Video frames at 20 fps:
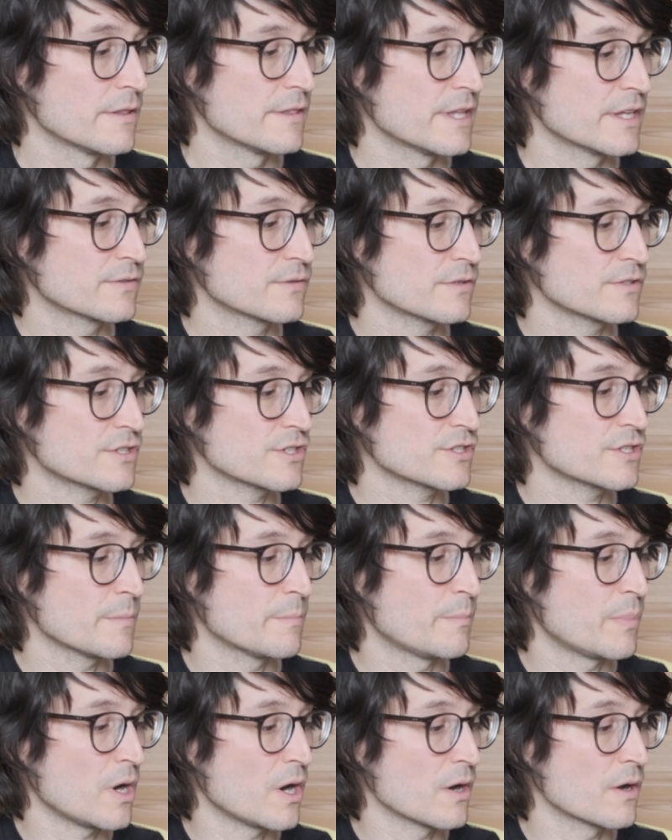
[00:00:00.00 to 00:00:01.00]
This one's just a
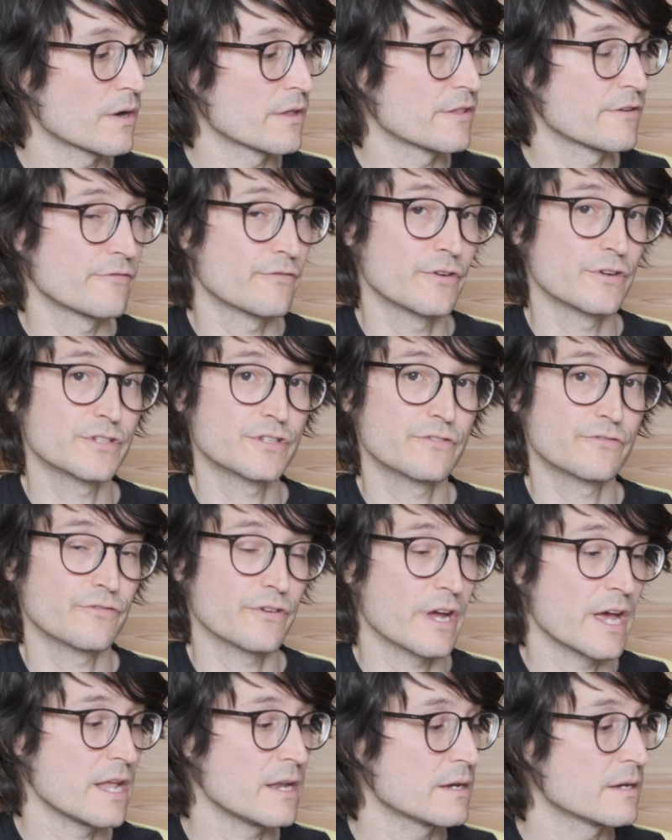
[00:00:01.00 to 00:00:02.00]
bar on the 1st
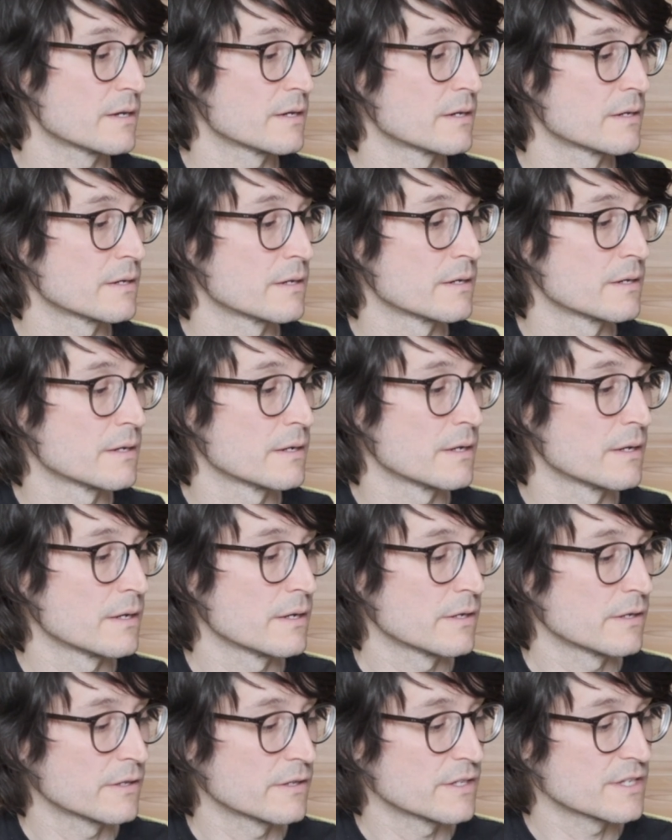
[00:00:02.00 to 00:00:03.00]
fret, 2nd,
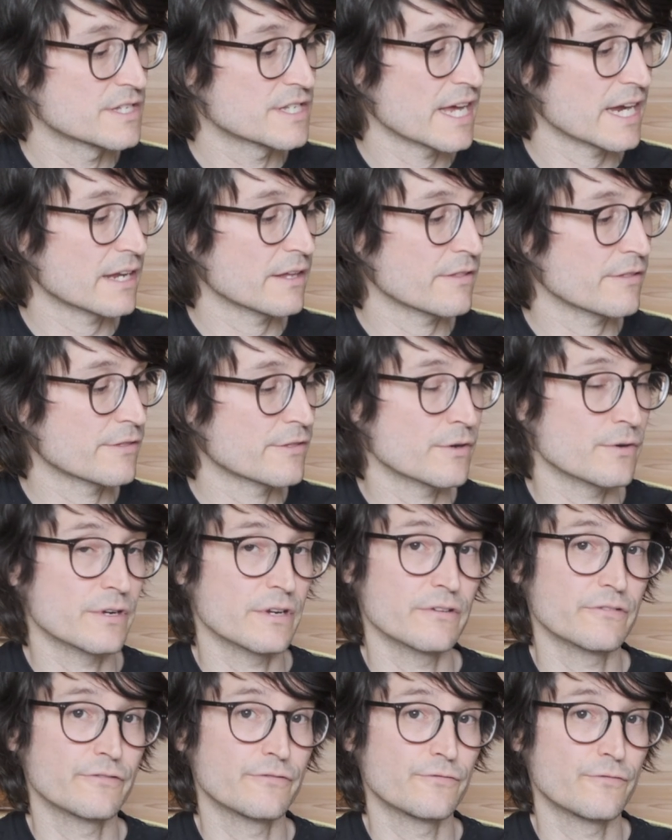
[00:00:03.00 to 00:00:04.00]
3rd,
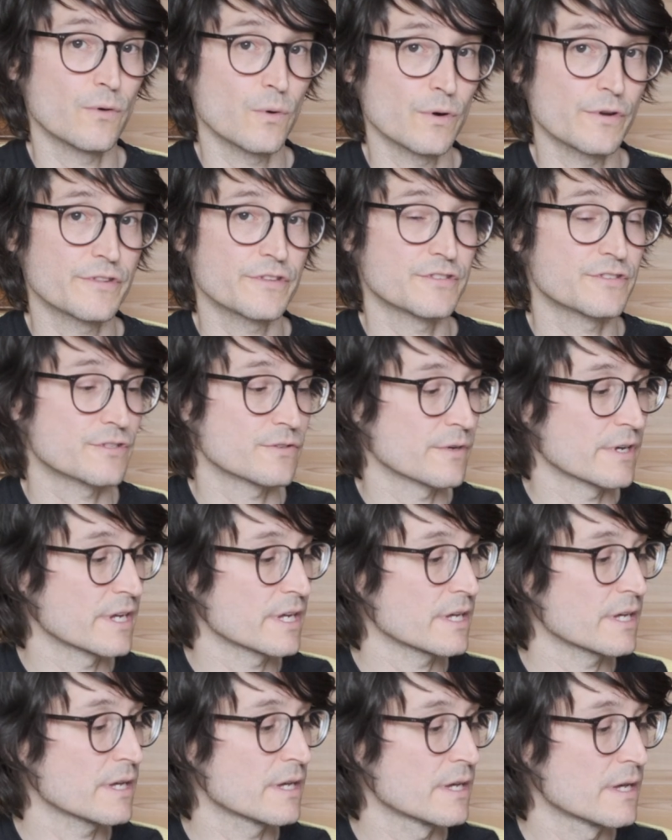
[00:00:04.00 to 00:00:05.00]
and 4th
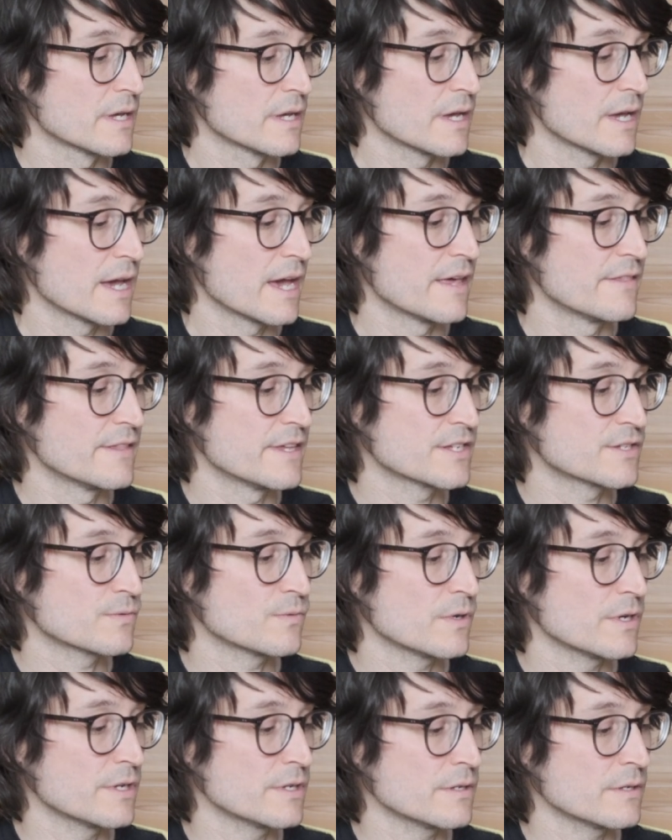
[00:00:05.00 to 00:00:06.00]
string, and this
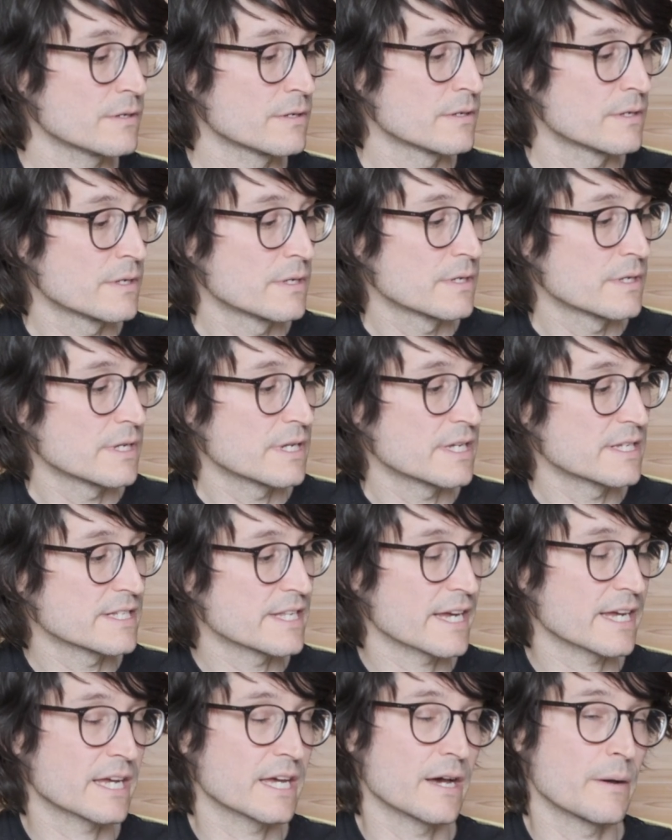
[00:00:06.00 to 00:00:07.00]
one is
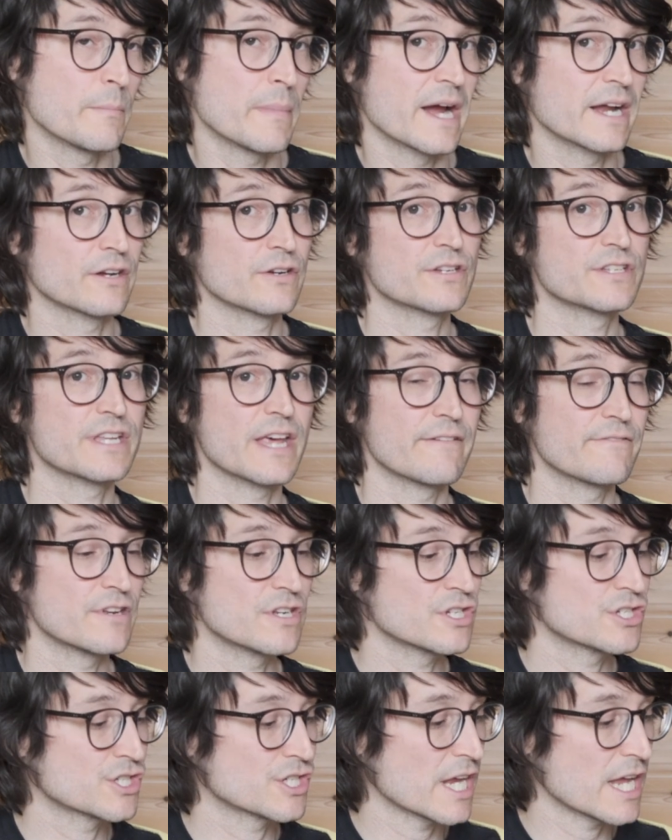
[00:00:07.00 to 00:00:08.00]
like a minor
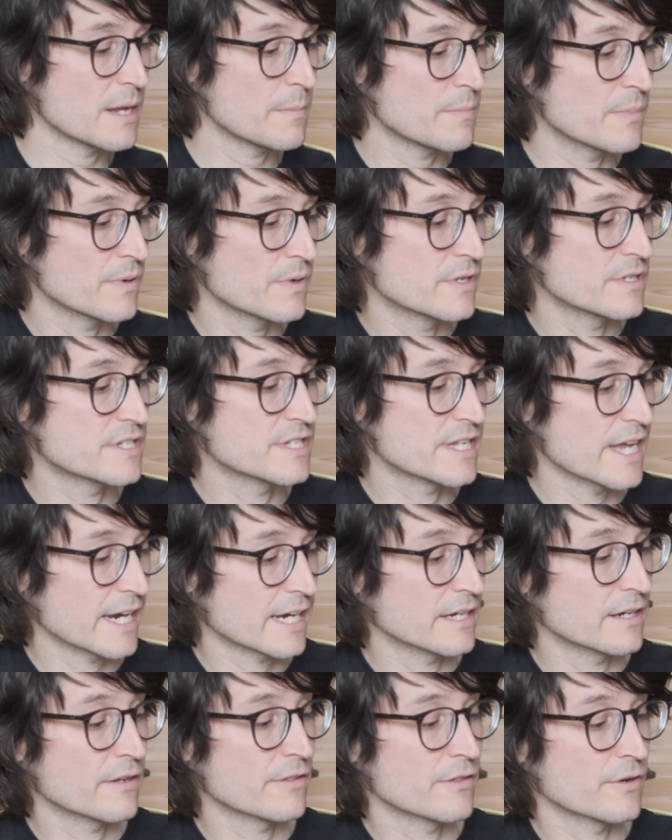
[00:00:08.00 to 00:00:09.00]
7 shape,
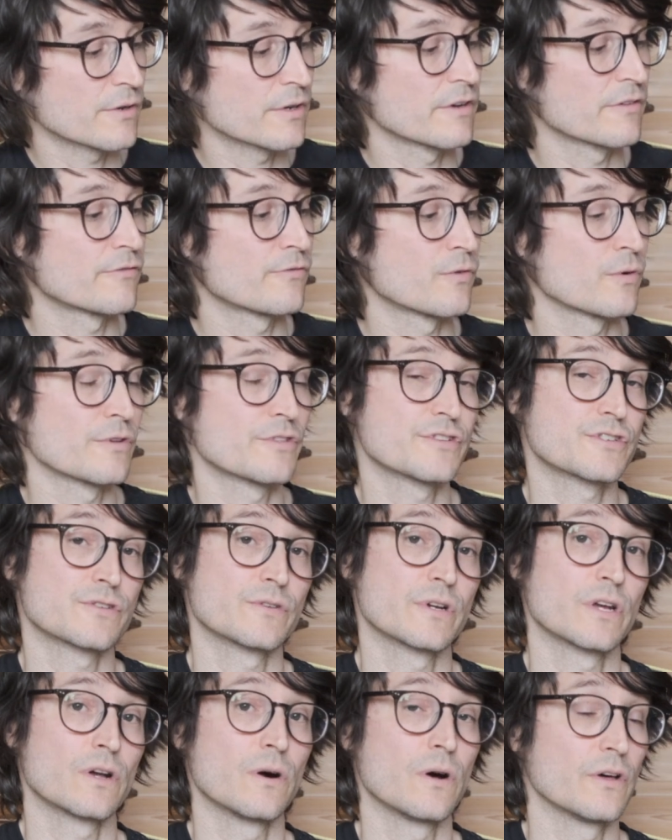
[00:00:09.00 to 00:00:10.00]
2nd, 3rd, and 4th
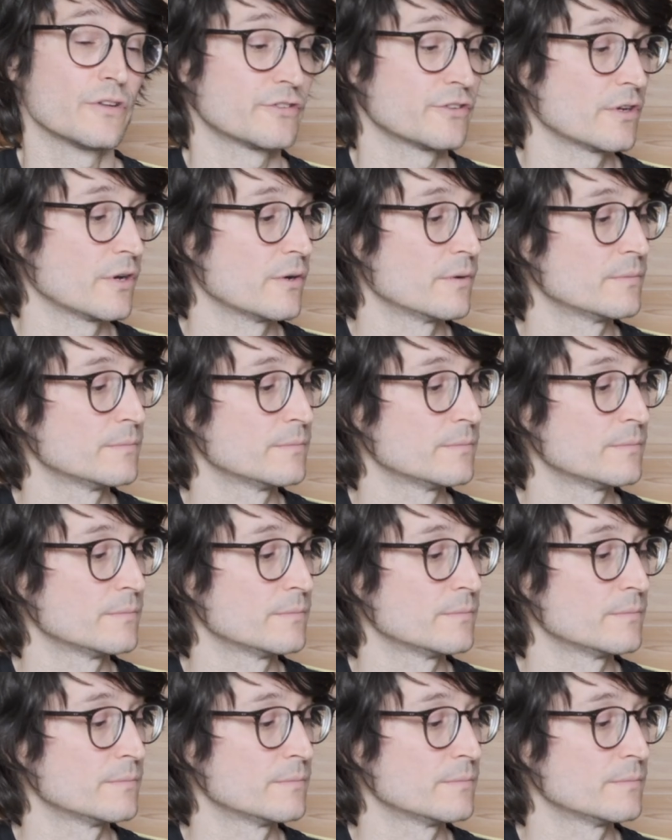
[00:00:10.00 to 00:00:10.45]
string also.